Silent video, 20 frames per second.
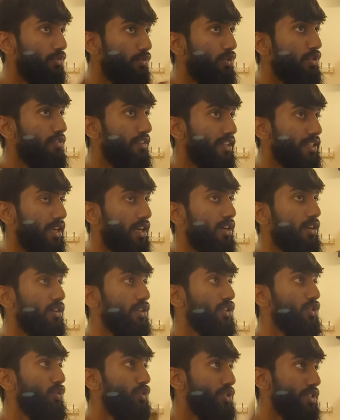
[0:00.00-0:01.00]
with fatha
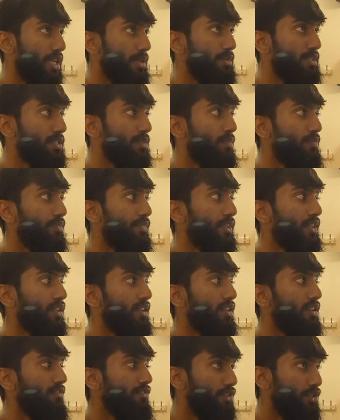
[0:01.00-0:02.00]
200 times.
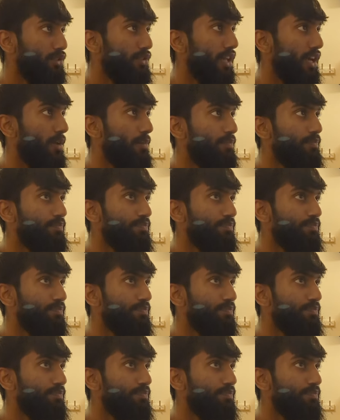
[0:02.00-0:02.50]
If you do that,